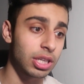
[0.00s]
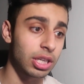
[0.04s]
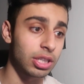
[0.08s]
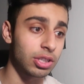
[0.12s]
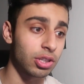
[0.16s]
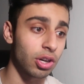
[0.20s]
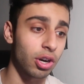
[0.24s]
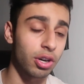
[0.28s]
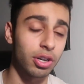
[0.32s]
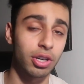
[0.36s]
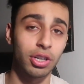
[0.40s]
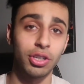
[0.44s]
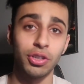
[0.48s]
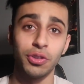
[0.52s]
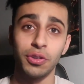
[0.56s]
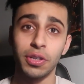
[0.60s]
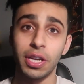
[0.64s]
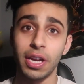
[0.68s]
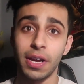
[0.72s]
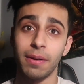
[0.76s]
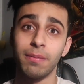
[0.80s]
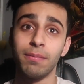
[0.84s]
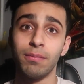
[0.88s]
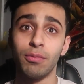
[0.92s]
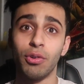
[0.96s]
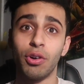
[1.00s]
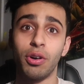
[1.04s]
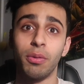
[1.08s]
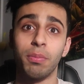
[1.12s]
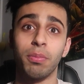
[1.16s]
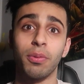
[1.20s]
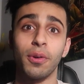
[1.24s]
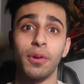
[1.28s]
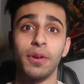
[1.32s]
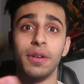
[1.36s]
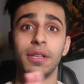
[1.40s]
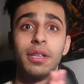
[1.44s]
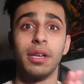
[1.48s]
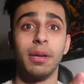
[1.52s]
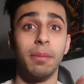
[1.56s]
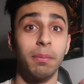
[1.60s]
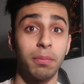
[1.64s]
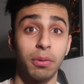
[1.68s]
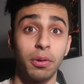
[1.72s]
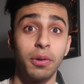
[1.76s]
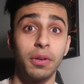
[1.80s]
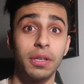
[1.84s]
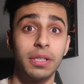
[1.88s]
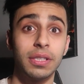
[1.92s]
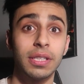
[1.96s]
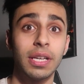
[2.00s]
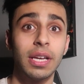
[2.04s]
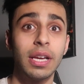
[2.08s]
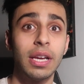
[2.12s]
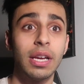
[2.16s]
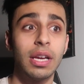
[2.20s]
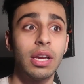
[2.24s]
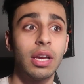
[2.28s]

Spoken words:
gets harder, you get more employees,